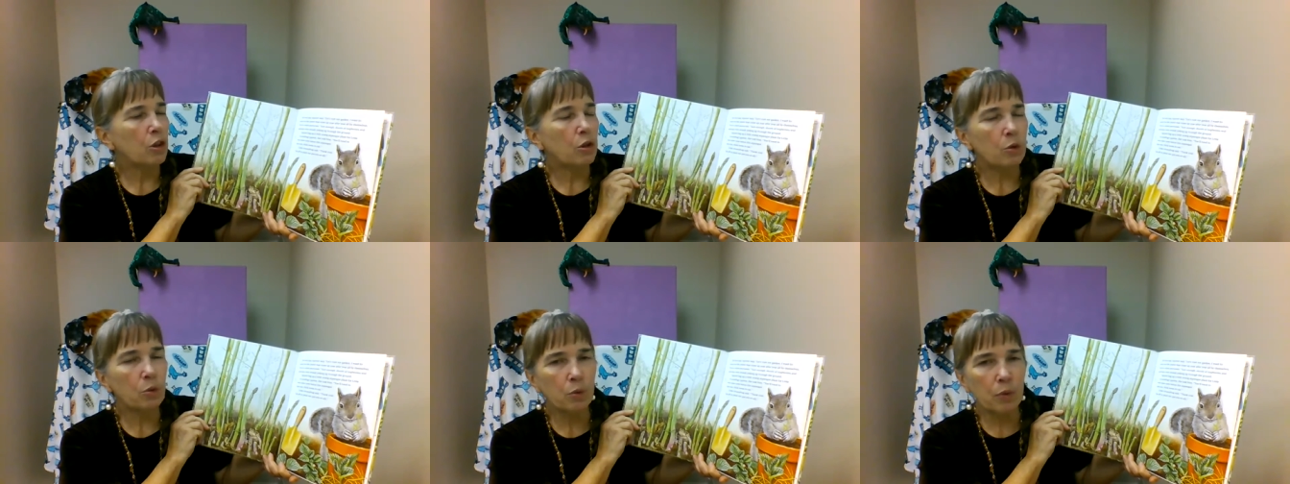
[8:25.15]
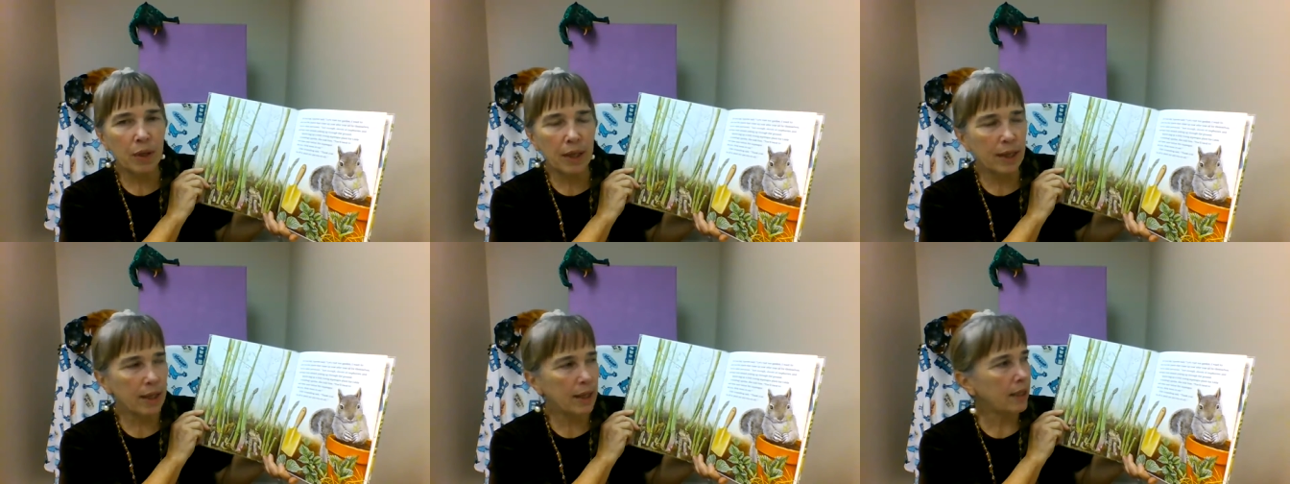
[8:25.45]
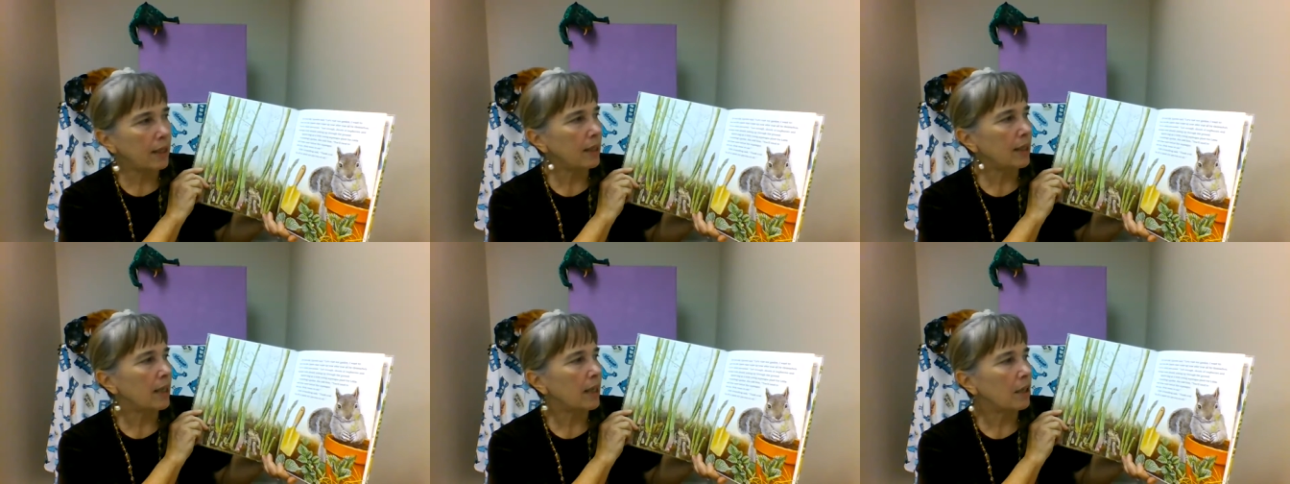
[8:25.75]
three
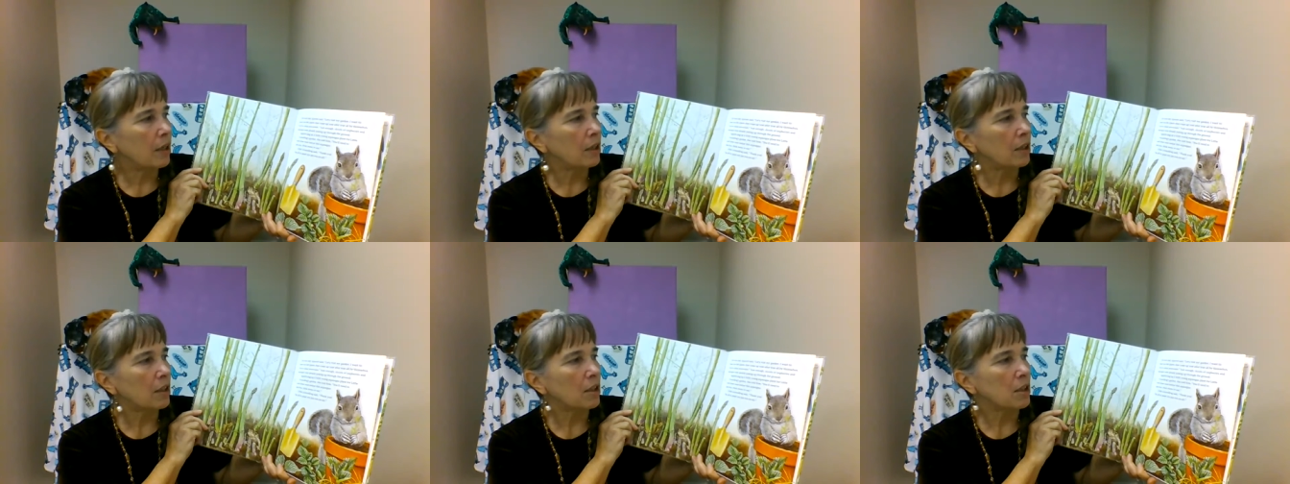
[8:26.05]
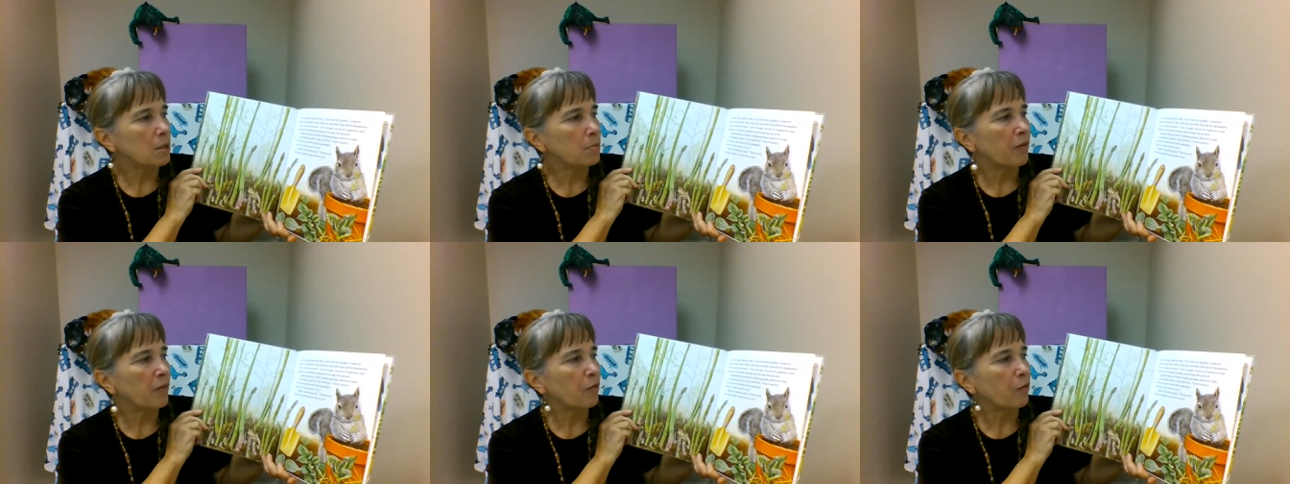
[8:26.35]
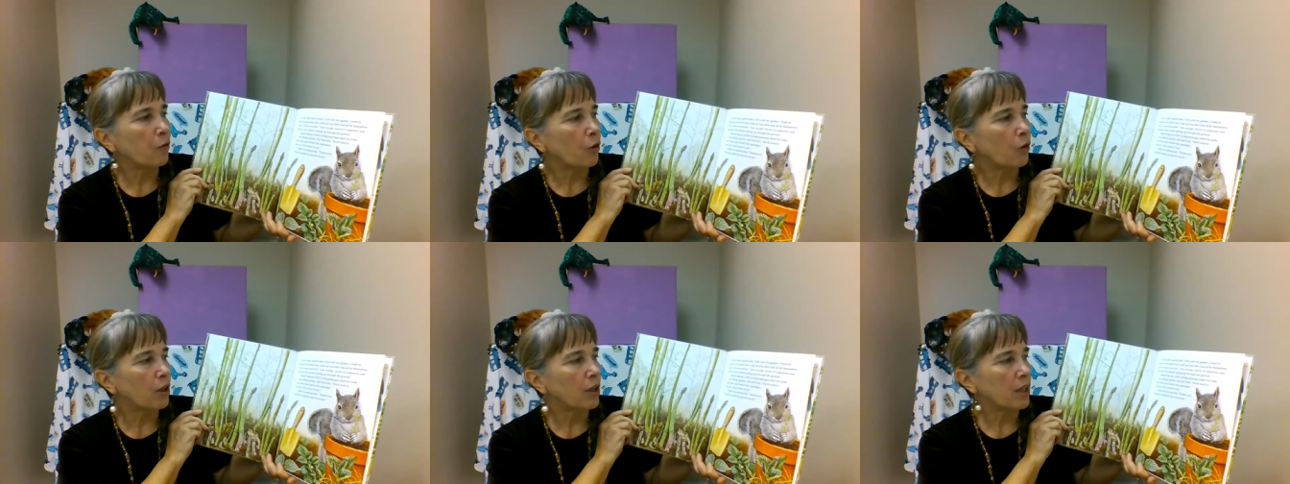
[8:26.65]
years
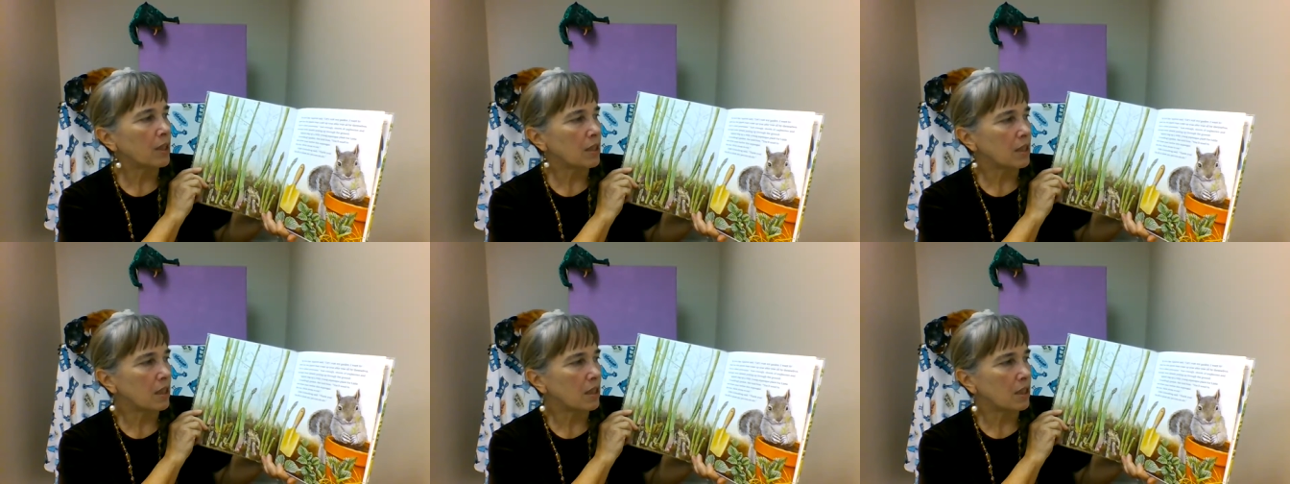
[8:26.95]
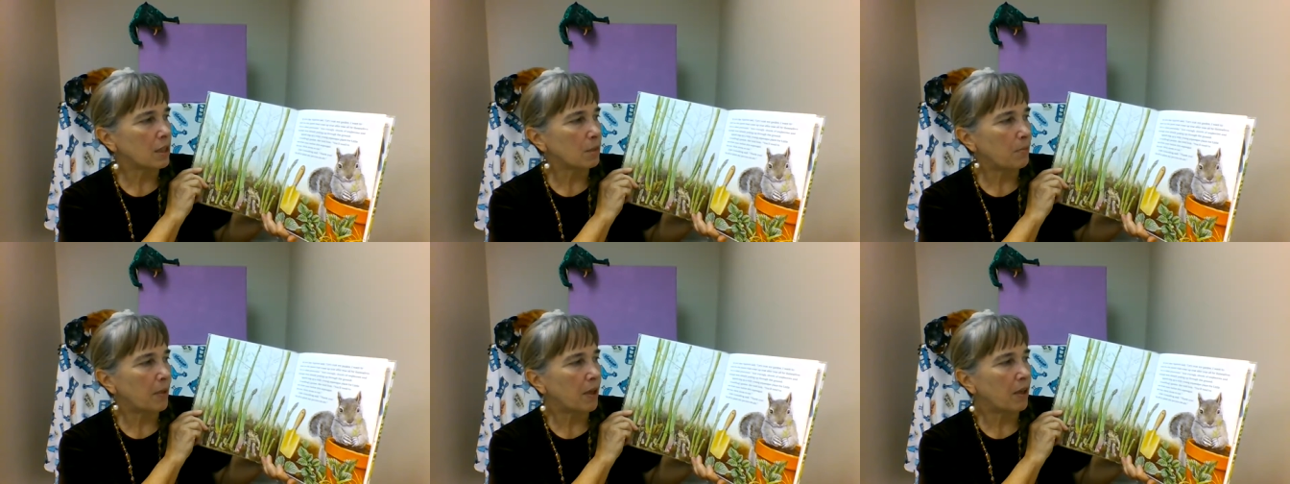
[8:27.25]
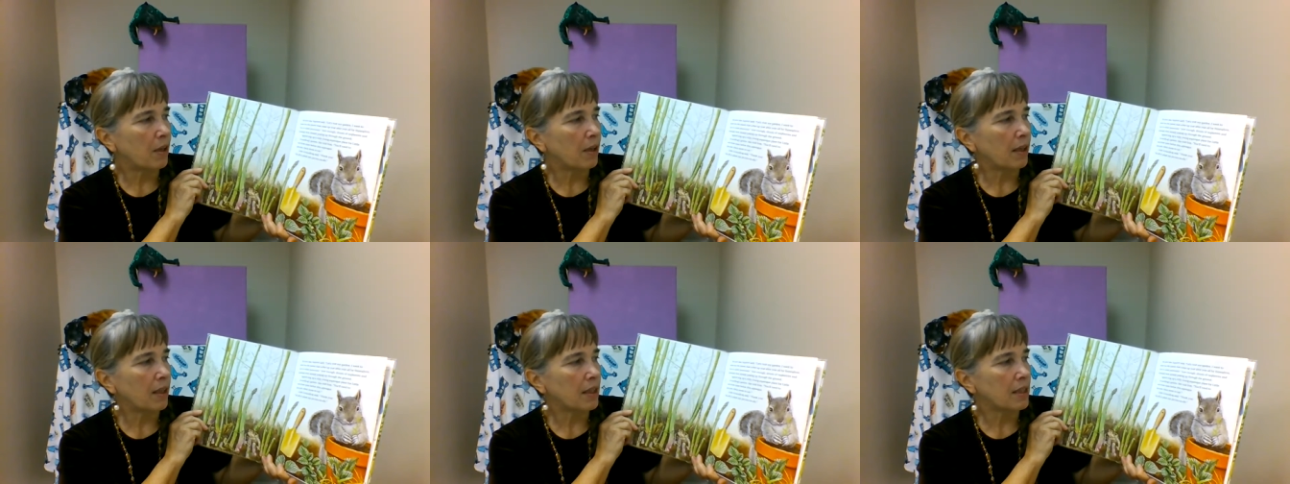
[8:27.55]
before this
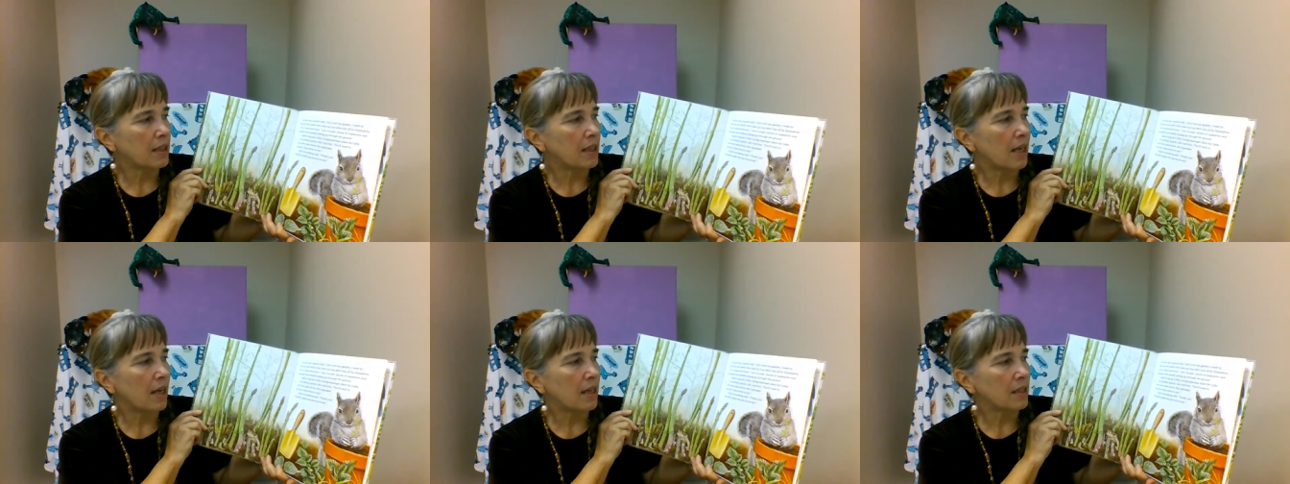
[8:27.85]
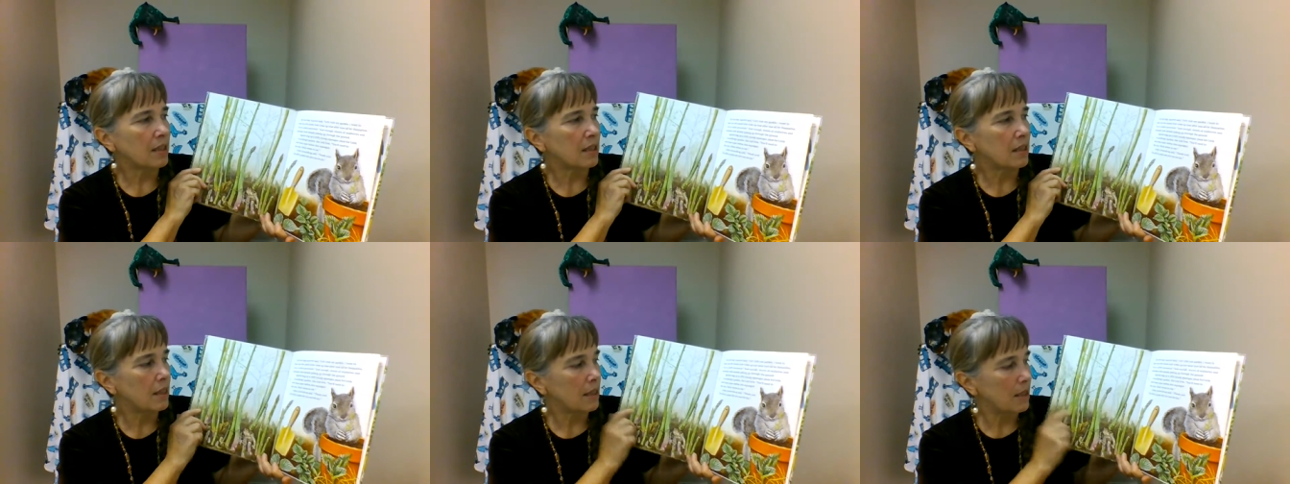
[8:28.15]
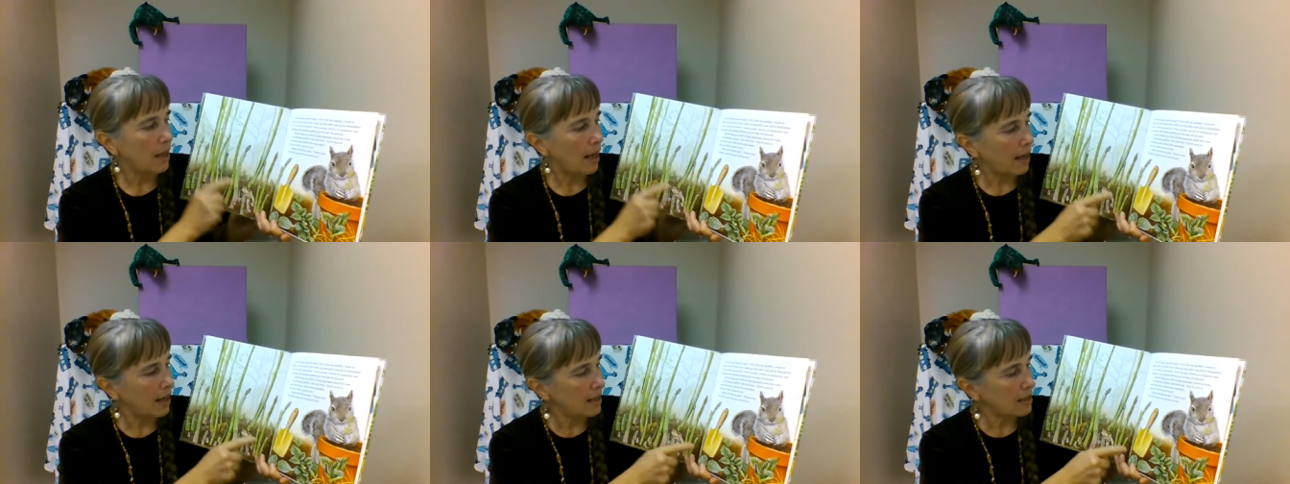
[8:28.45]
asparagus has
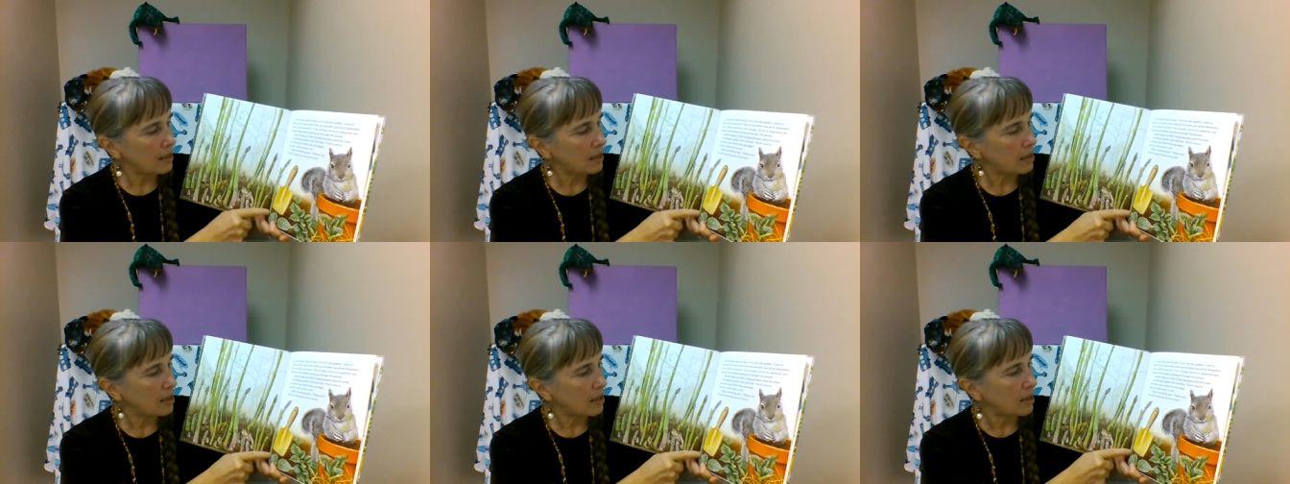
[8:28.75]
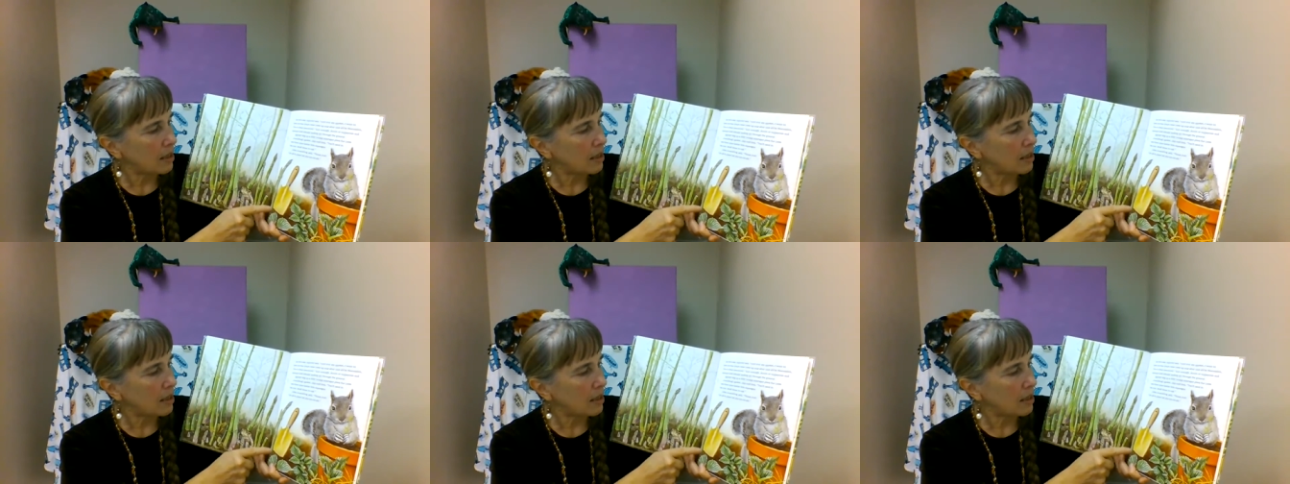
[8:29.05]
nice,